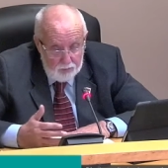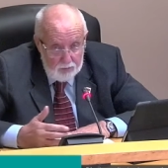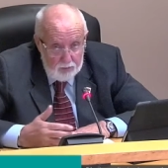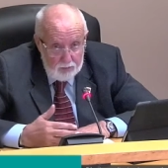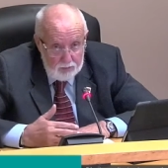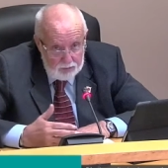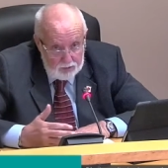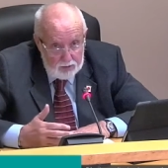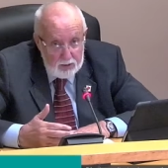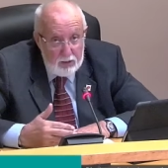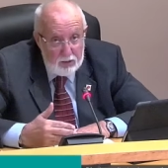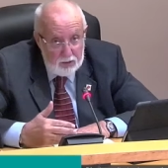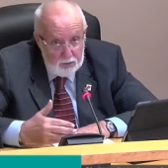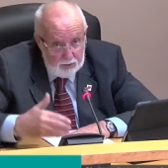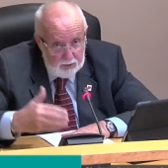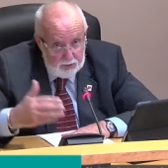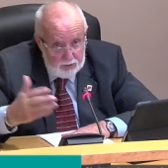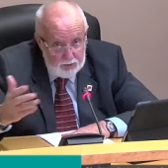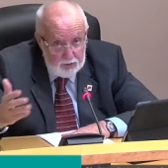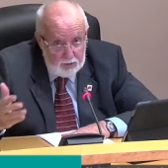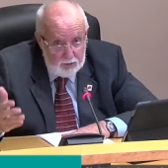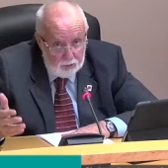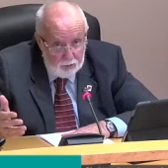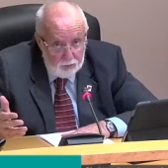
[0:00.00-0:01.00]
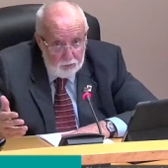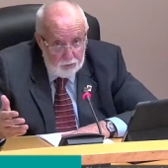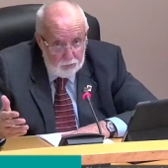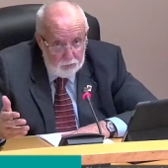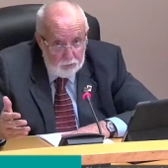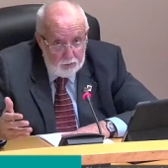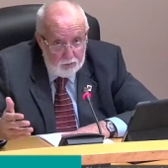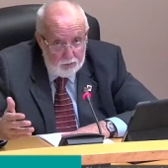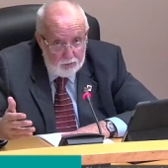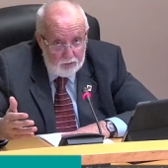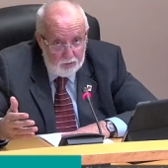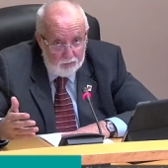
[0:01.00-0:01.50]
so that
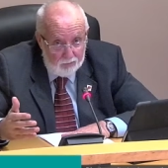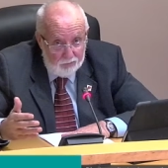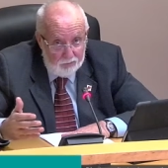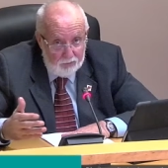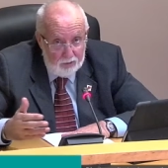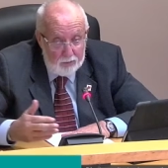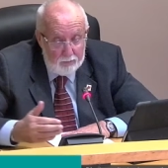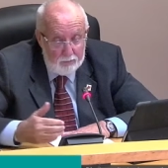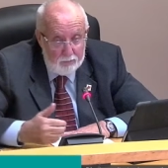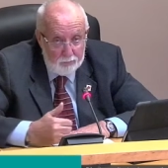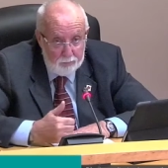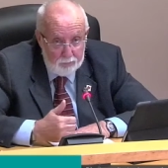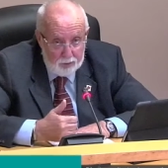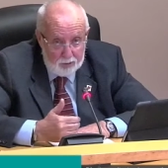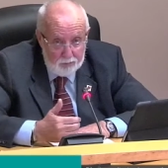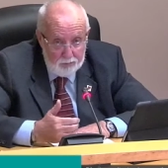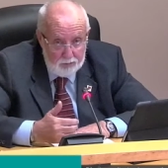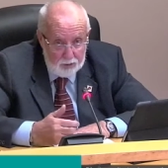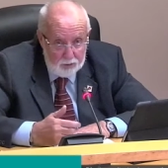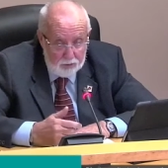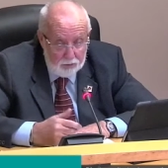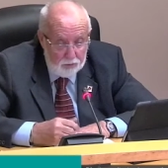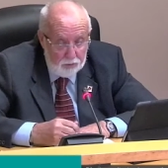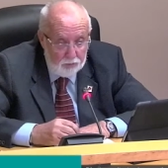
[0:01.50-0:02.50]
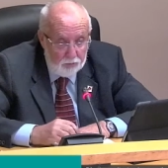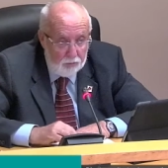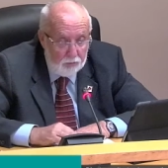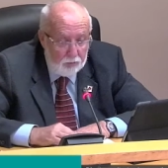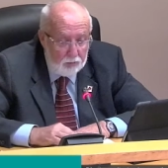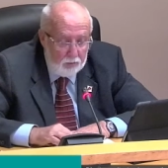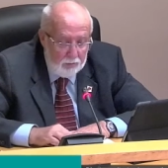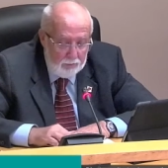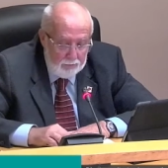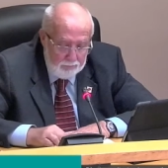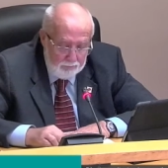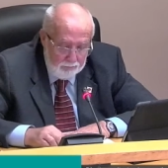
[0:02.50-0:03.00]
if there is an
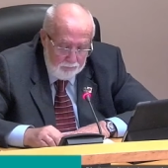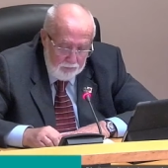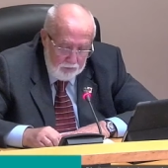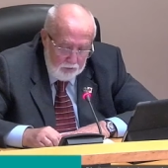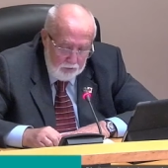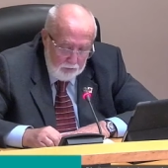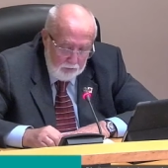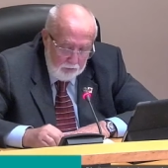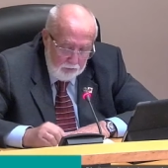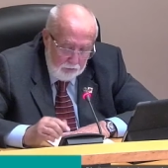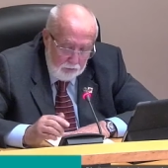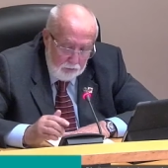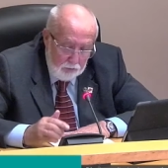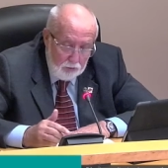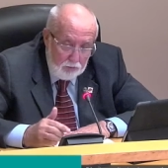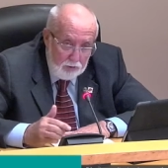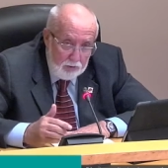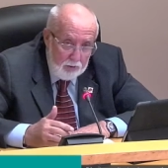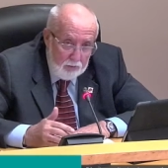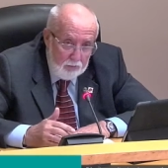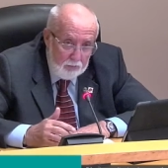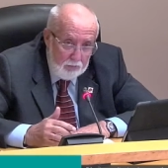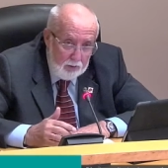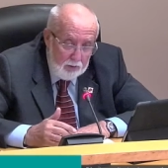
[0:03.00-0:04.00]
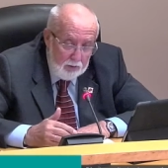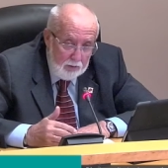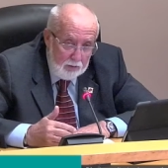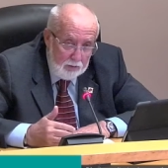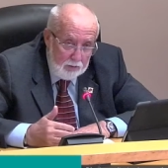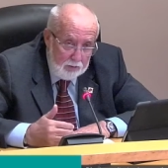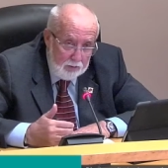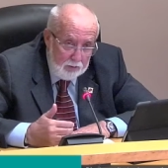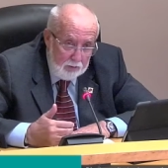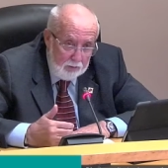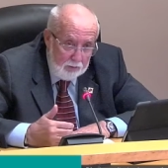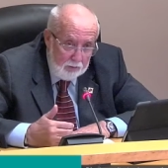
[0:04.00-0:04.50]
extension, there won't be any
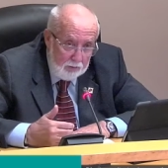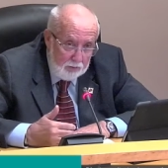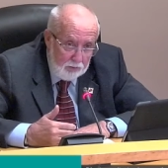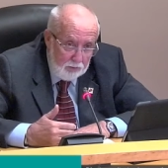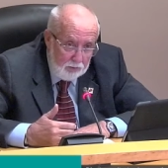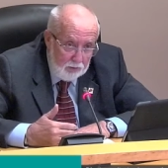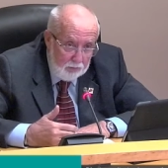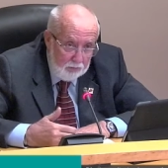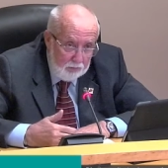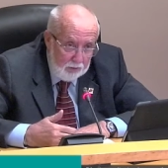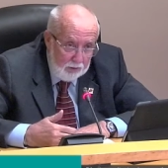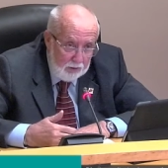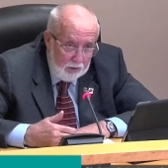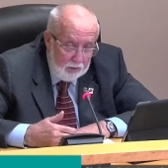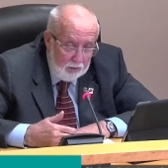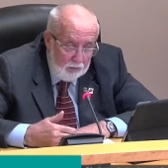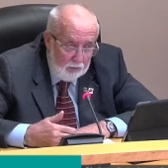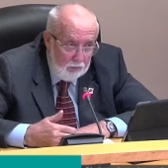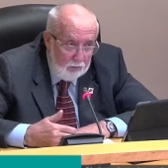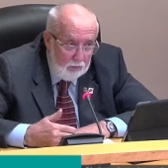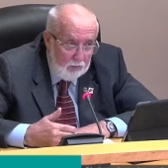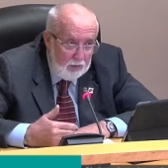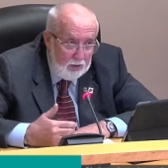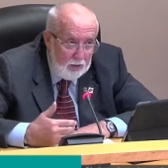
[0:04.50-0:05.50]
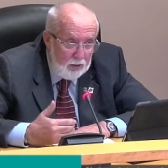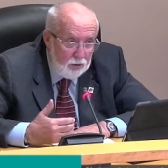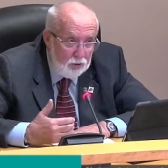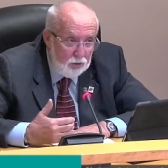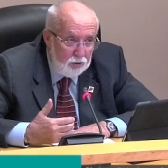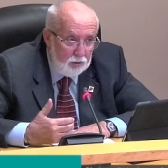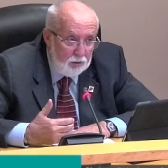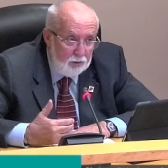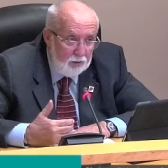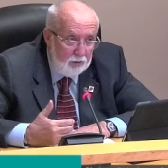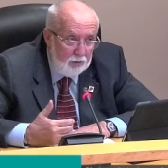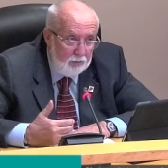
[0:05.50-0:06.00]
break of service.
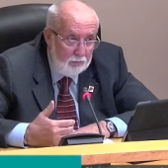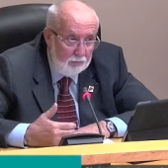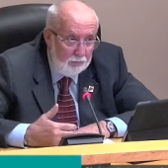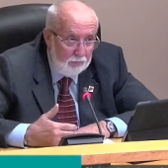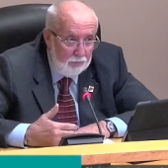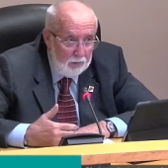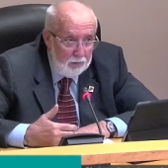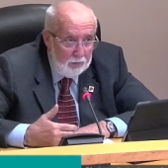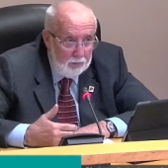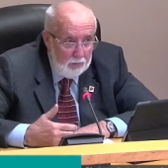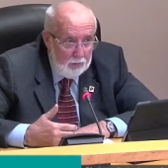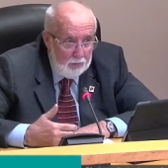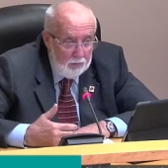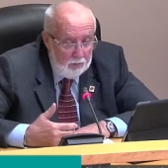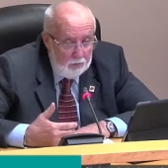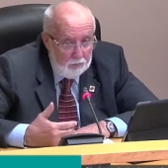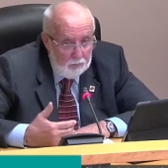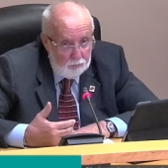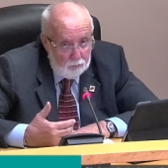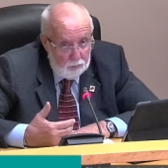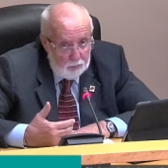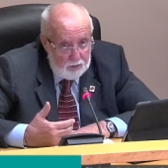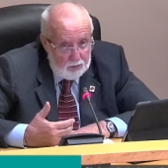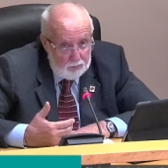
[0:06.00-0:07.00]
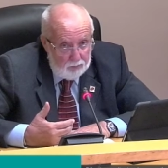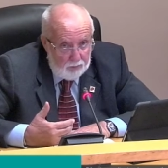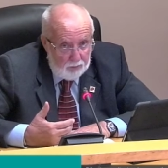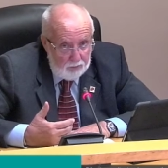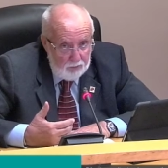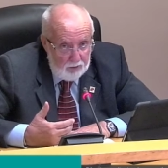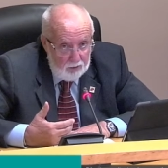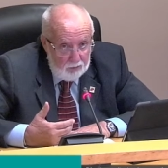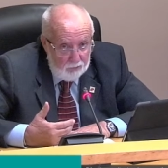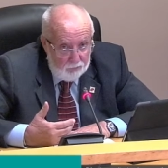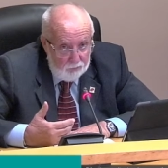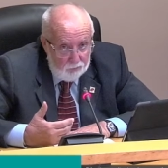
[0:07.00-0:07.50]
Secondly, I like people
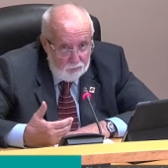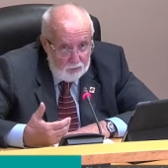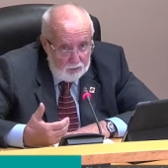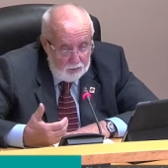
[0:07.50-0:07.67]
to,